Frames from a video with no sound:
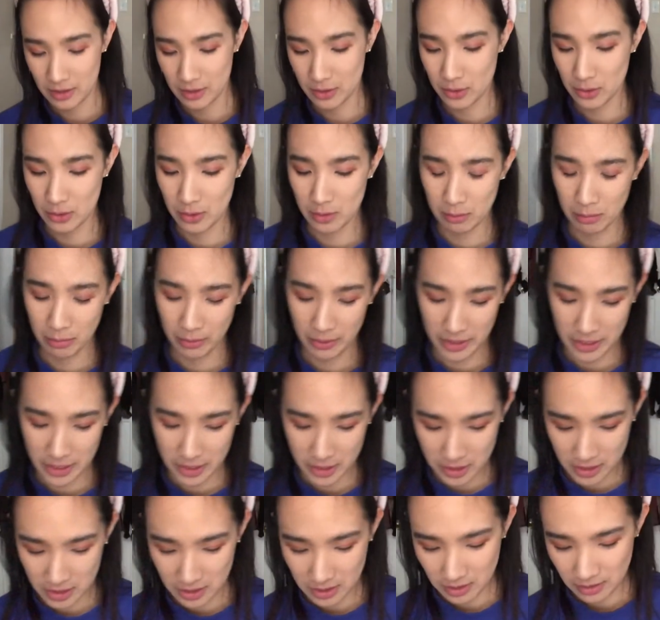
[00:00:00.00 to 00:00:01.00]
also a
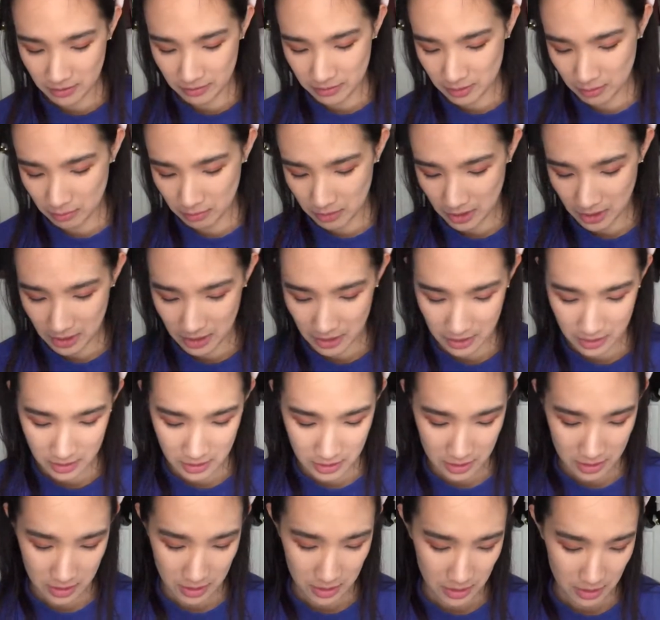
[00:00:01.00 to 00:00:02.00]
blush of some
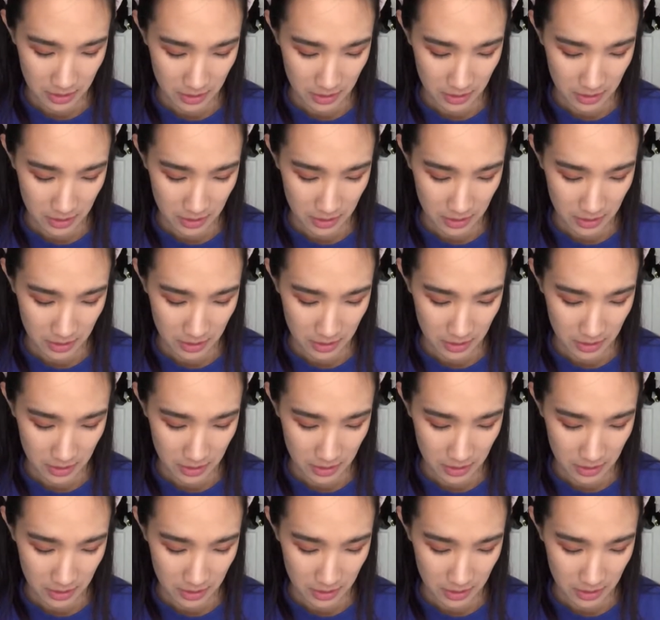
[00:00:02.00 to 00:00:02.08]
kind.